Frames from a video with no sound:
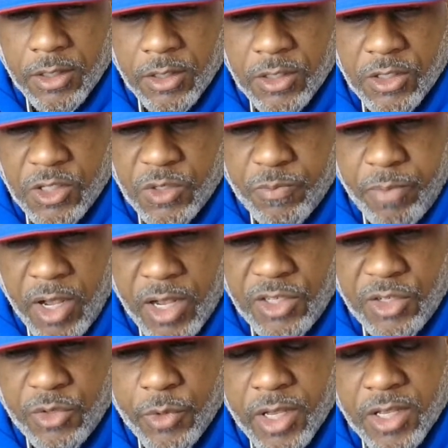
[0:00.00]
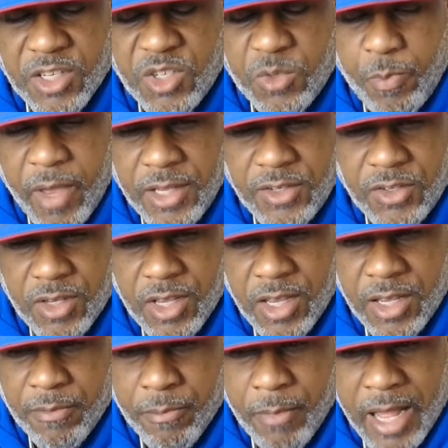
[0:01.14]
sponsoring a space
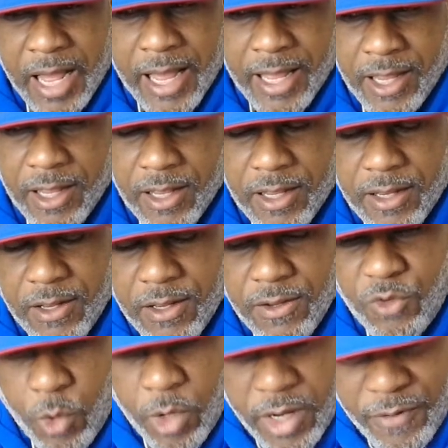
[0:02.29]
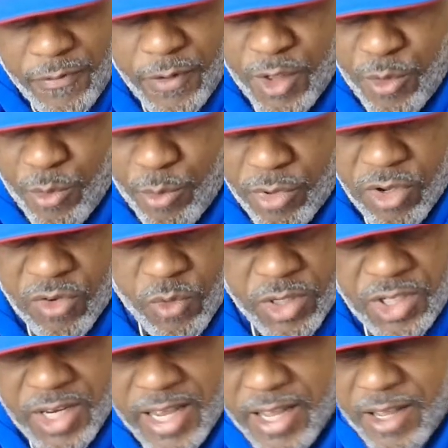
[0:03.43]
in my twenty-fifth book,
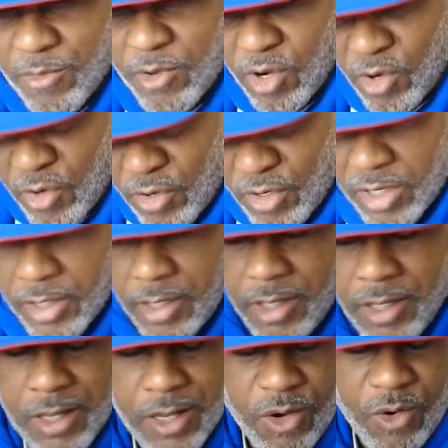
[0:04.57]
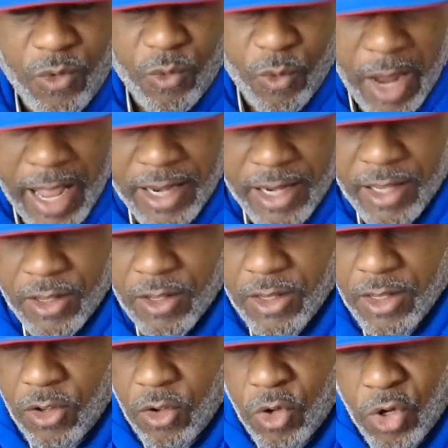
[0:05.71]
which I am currently writing
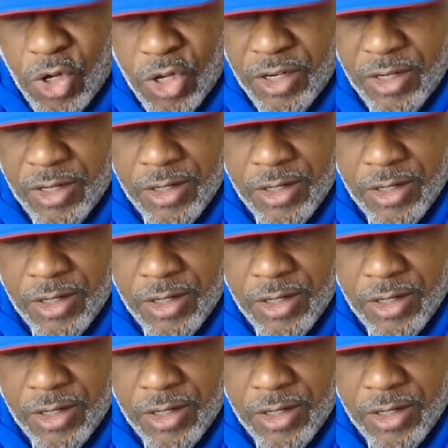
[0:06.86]
on